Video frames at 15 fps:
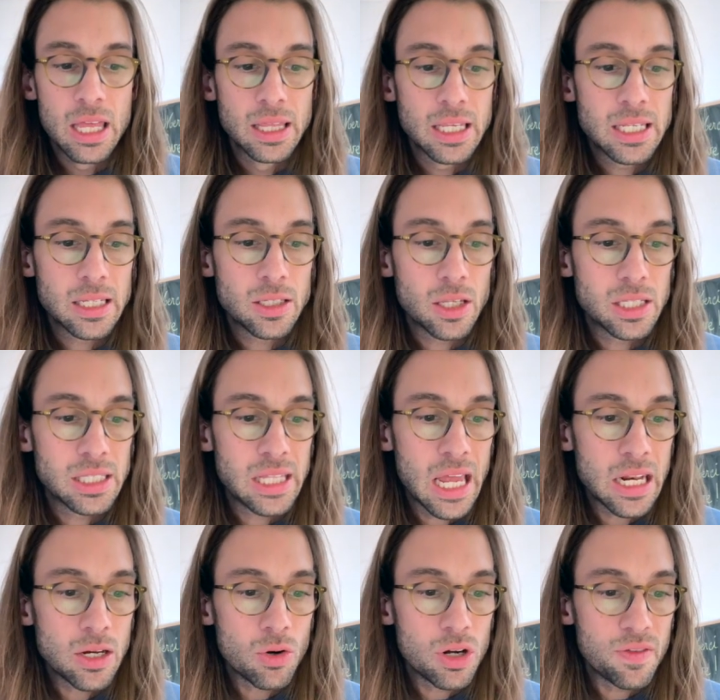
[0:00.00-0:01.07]
This is the
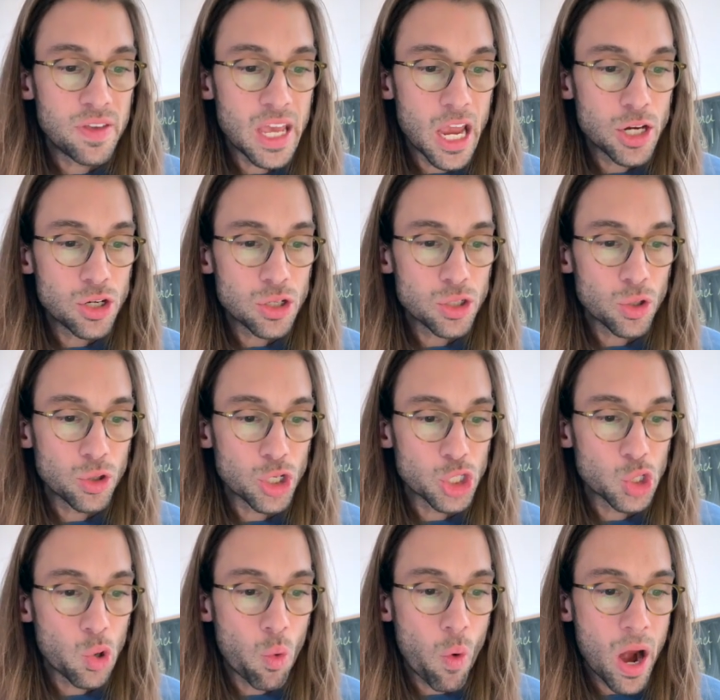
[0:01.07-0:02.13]
standard deviation, so the
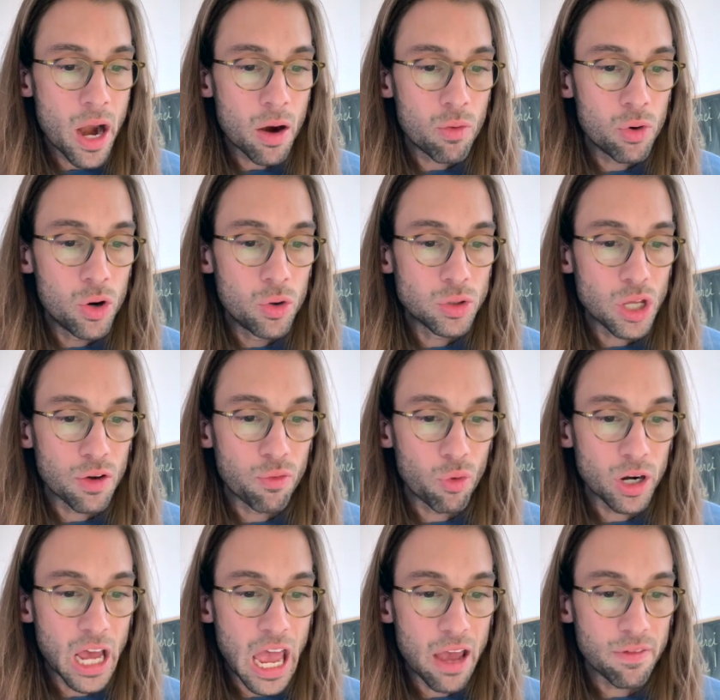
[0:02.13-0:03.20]
square root of
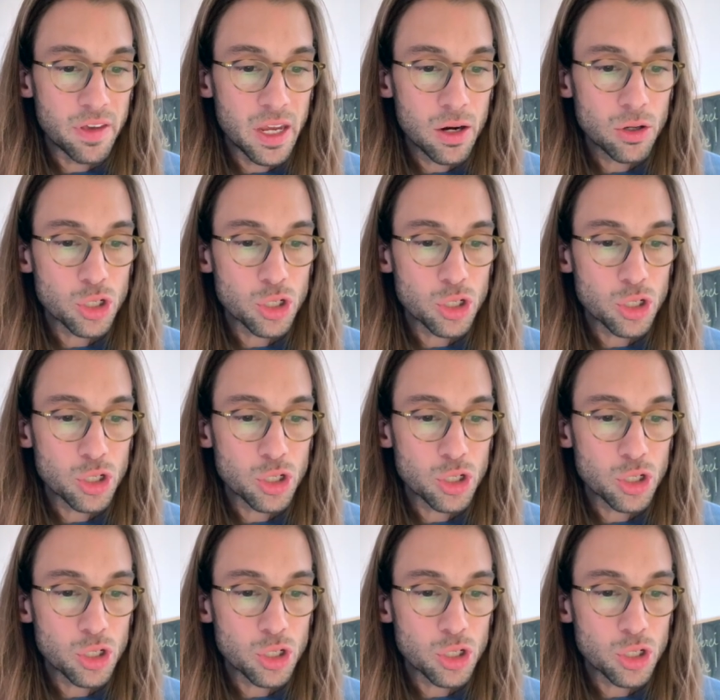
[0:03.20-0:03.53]
what I have here,